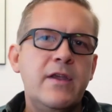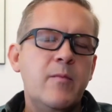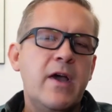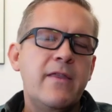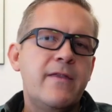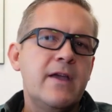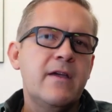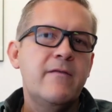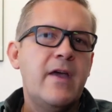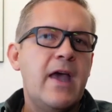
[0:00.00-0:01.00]
you might think
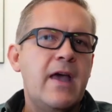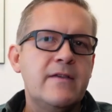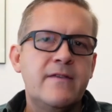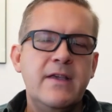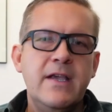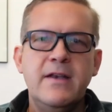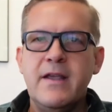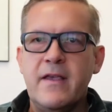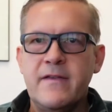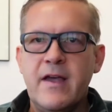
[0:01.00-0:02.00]
of as the
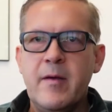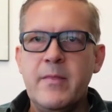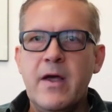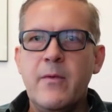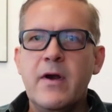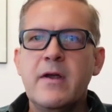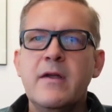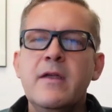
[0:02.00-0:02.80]
desktop network.